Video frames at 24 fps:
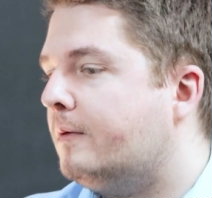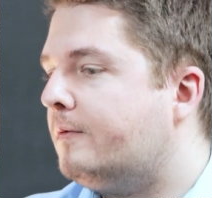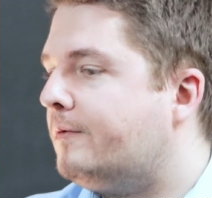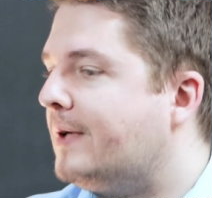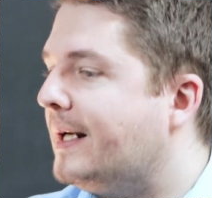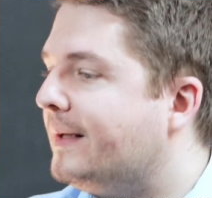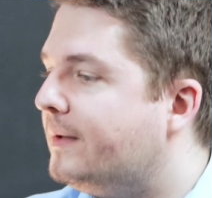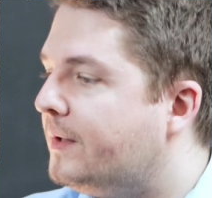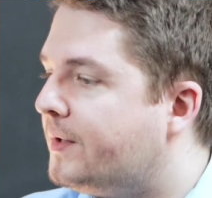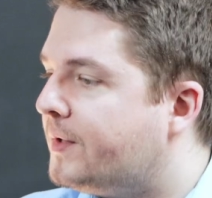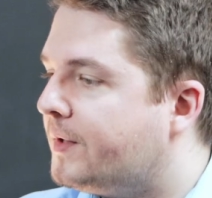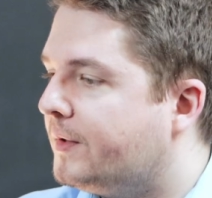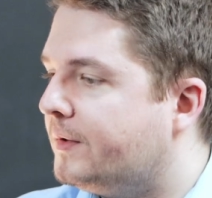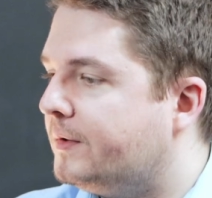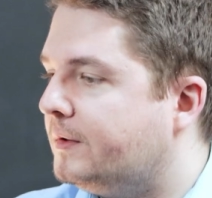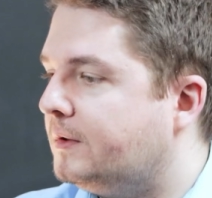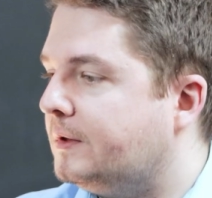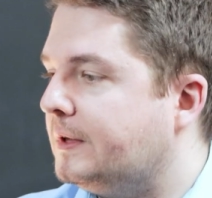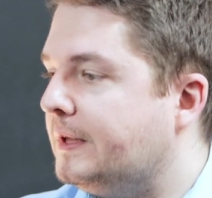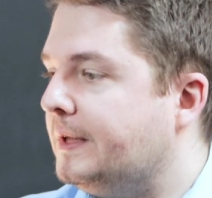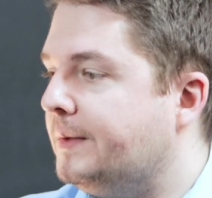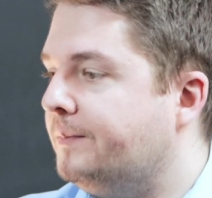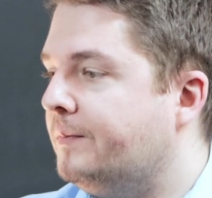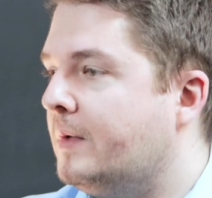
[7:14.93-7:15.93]

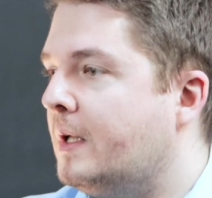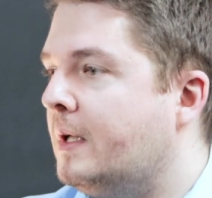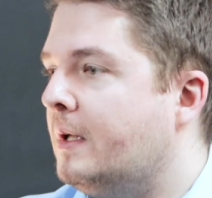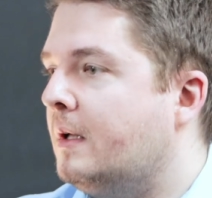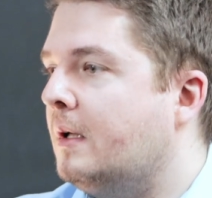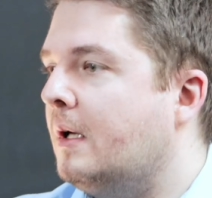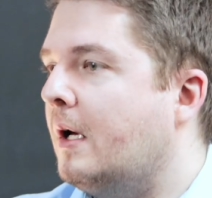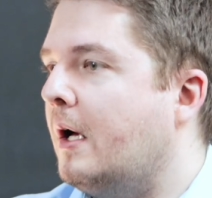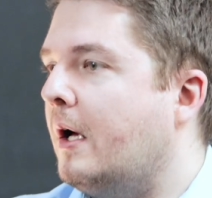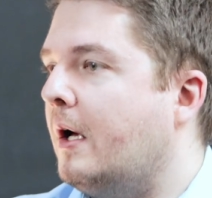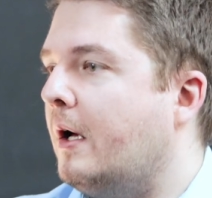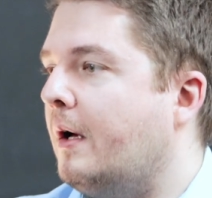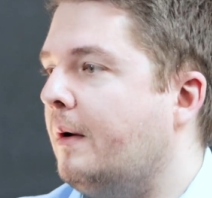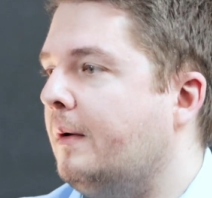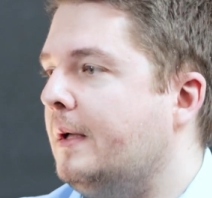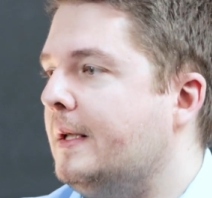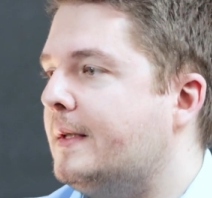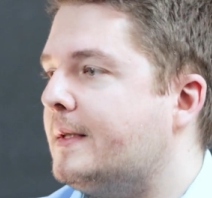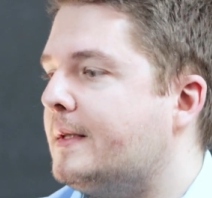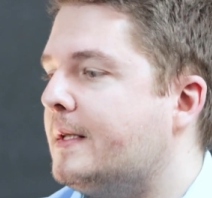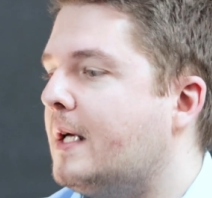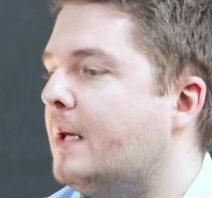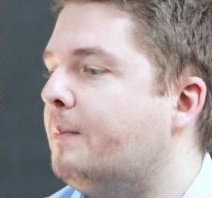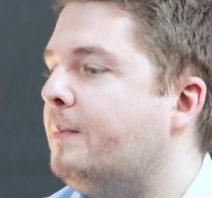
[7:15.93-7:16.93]
Traditionally,
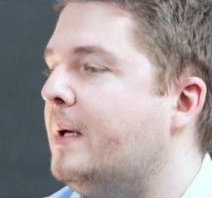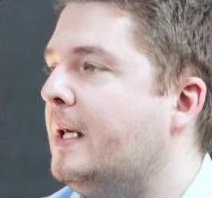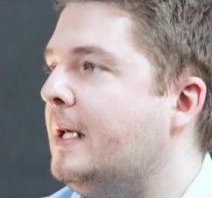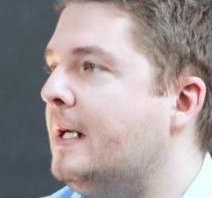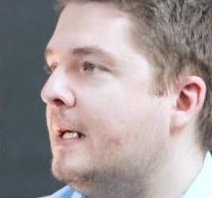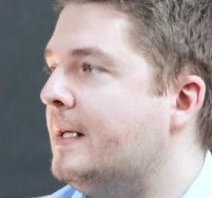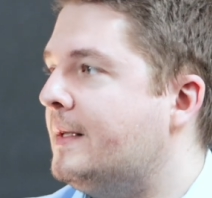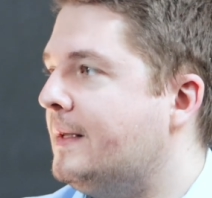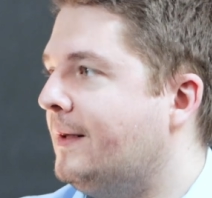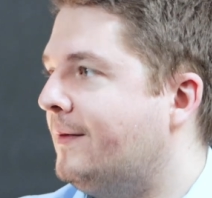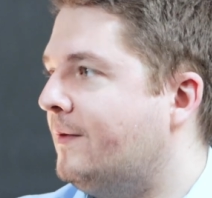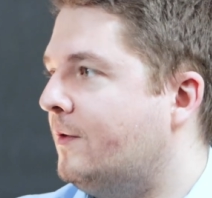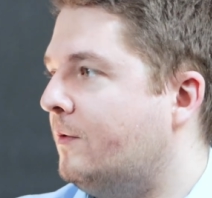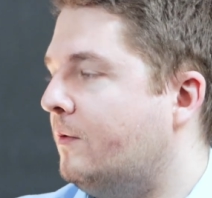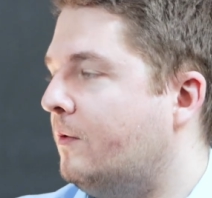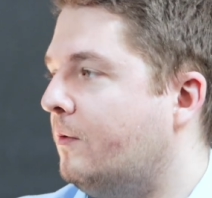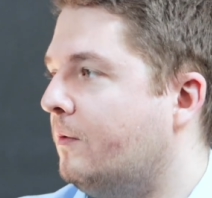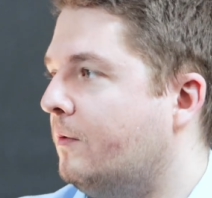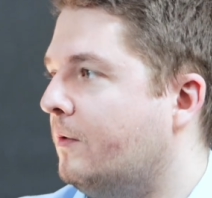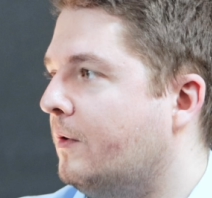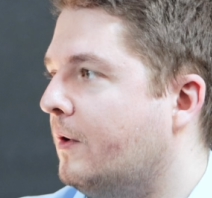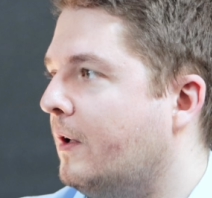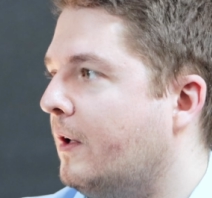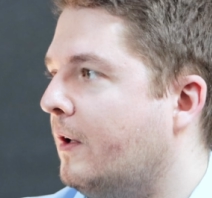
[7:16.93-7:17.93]
it's not been easy
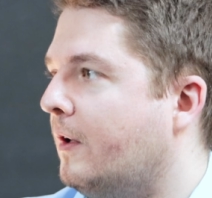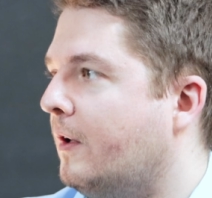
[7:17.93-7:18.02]
to